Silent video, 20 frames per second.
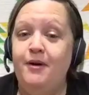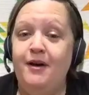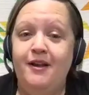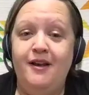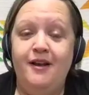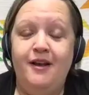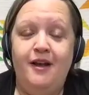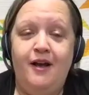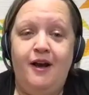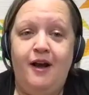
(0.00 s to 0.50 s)

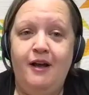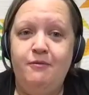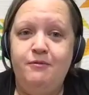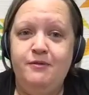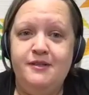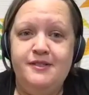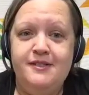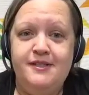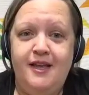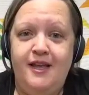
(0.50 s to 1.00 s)
But I
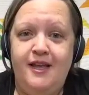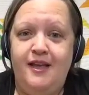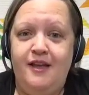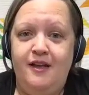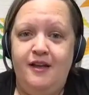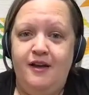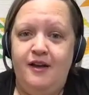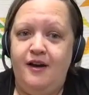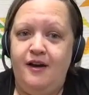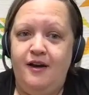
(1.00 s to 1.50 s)
will
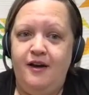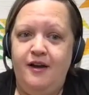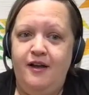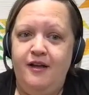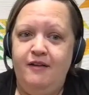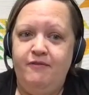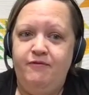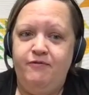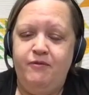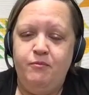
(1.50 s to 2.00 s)
say,
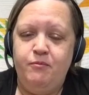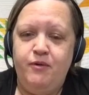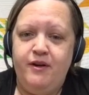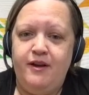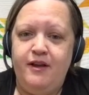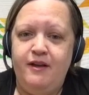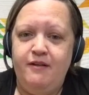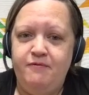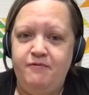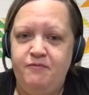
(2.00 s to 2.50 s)
from what
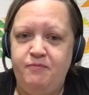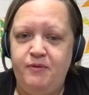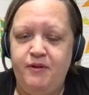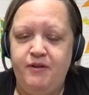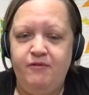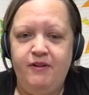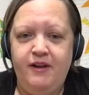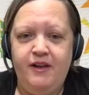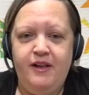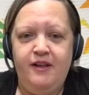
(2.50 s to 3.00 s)
I've
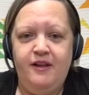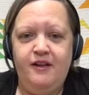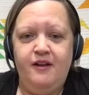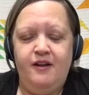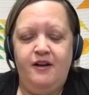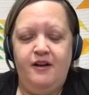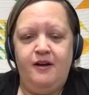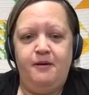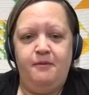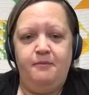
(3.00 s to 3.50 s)
been reading,
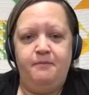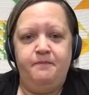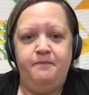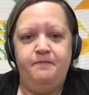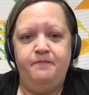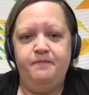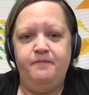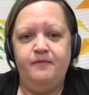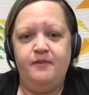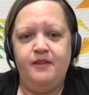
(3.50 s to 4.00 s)

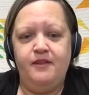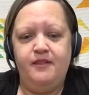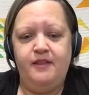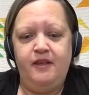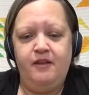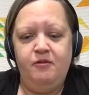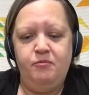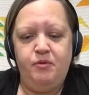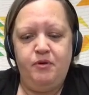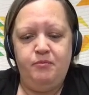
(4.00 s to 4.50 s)

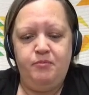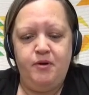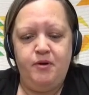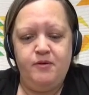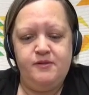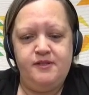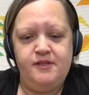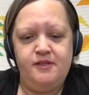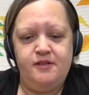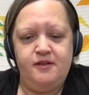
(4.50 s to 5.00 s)
that you've been
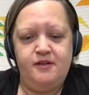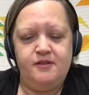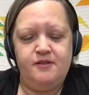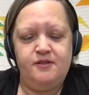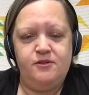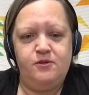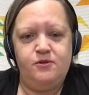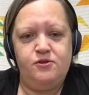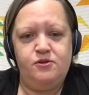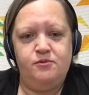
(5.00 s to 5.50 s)
posting on
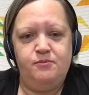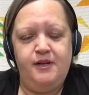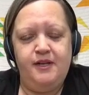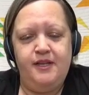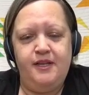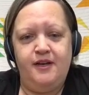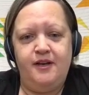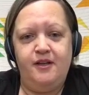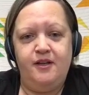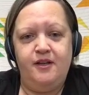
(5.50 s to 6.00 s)
social
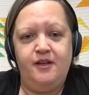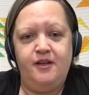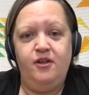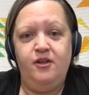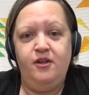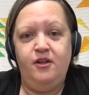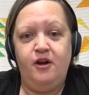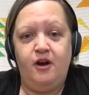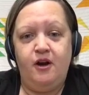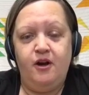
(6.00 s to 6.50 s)
media,
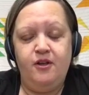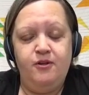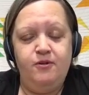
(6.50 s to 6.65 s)
are